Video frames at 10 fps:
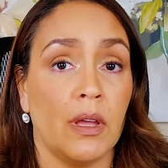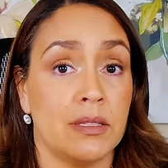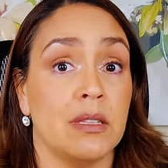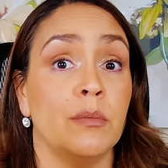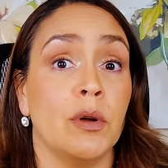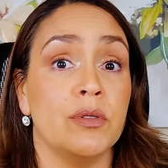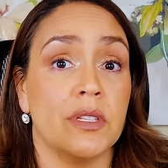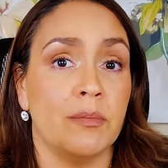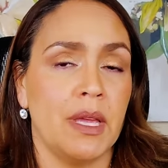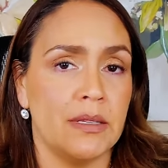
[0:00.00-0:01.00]
as the most
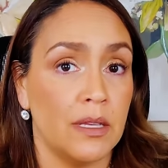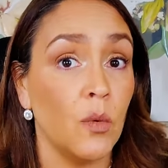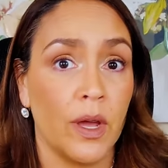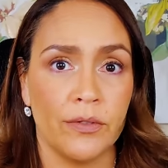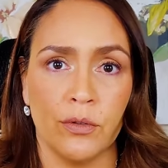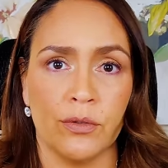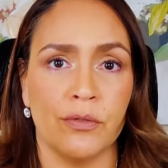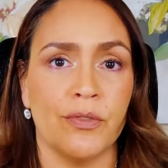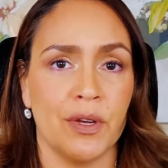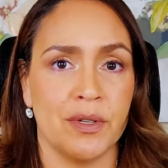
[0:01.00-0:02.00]
amazing white floral
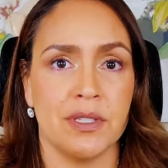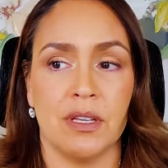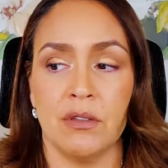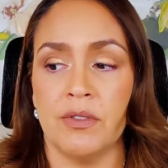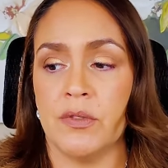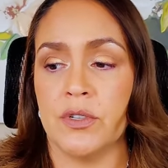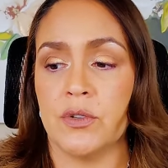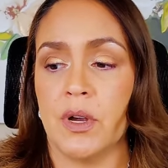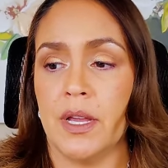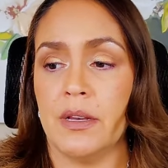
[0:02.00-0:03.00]
fragrance that you've ever
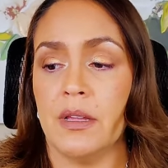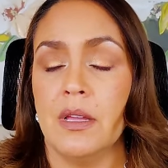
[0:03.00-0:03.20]
tried.